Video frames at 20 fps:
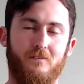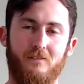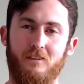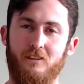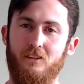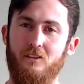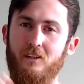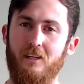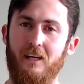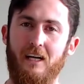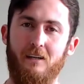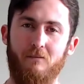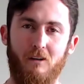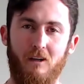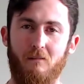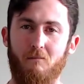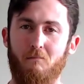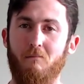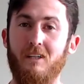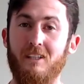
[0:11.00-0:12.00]
you name
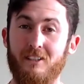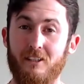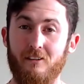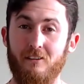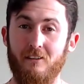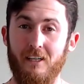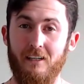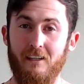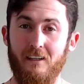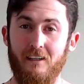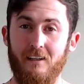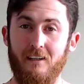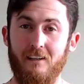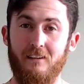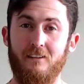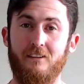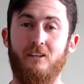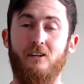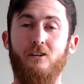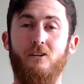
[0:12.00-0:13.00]
it, misery,
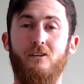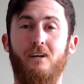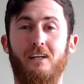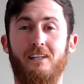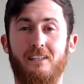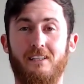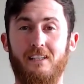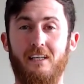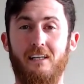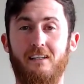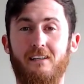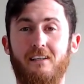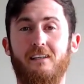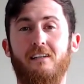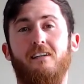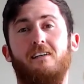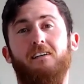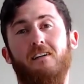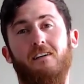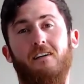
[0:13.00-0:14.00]
to
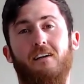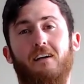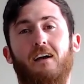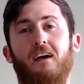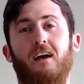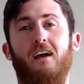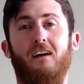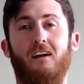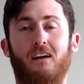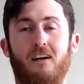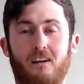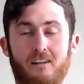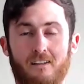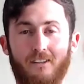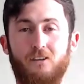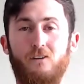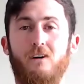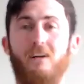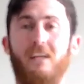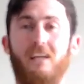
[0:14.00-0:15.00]
ascending
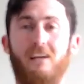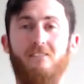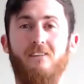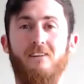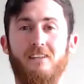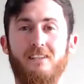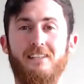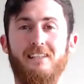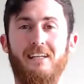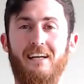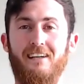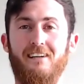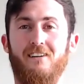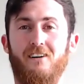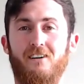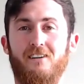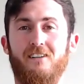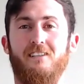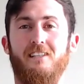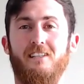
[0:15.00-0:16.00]
to a heaven state of
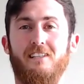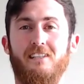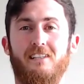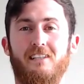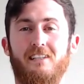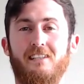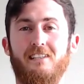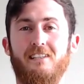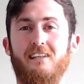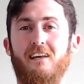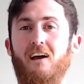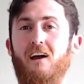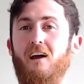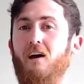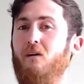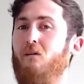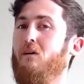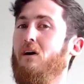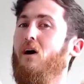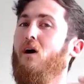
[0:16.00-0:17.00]
consciousness
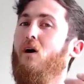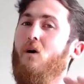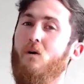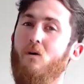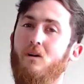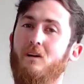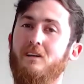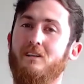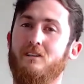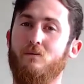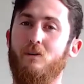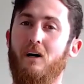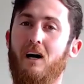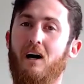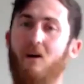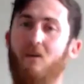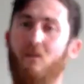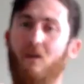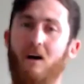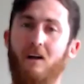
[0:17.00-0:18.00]
where all is
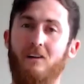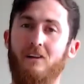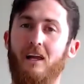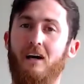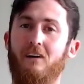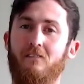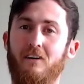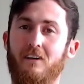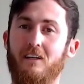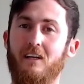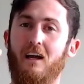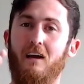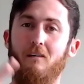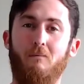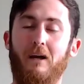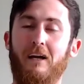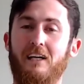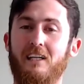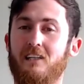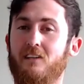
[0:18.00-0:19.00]
well, loving,
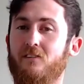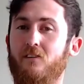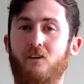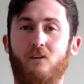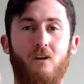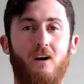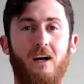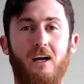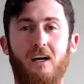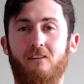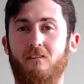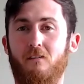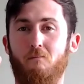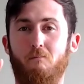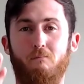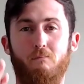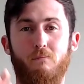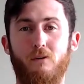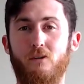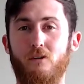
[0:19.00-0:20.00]
peaceful. I have a
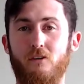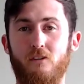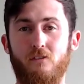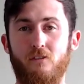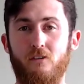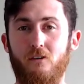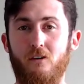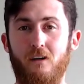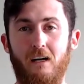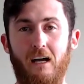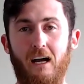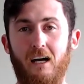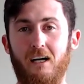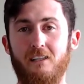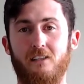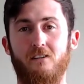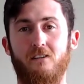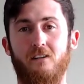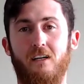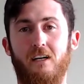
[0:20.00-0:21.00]
beautiful
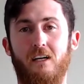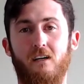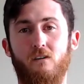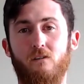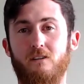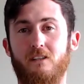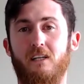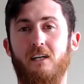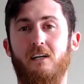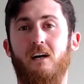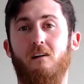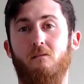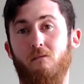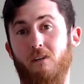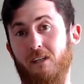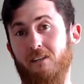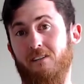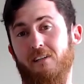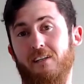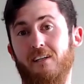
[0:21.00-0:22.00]
house on the hills that I'm
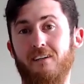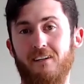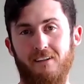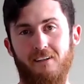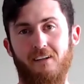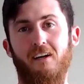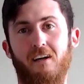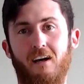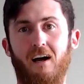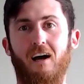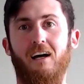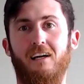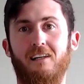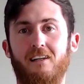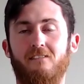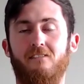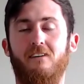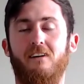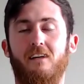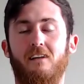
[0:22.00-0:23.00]
renting. I
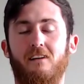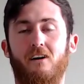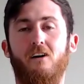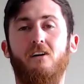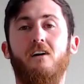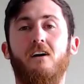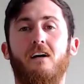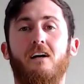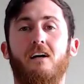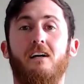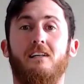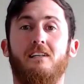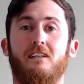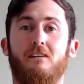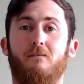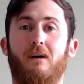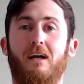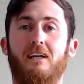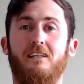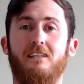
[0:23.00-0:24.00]
live here though. That's
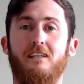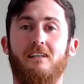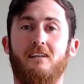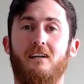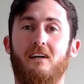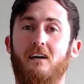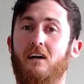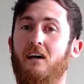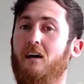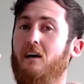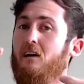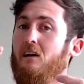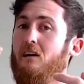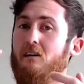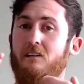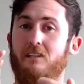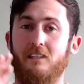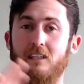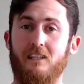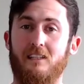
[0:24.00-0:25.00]
amazing.
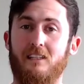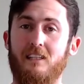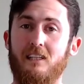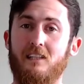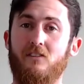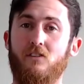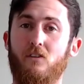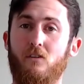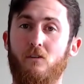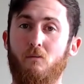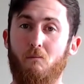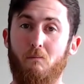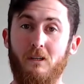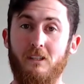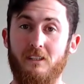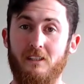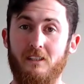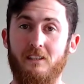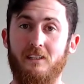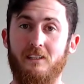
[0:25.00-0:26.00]
Successful
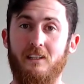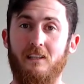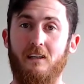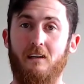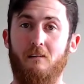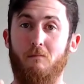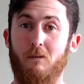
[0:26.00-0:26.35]
businesses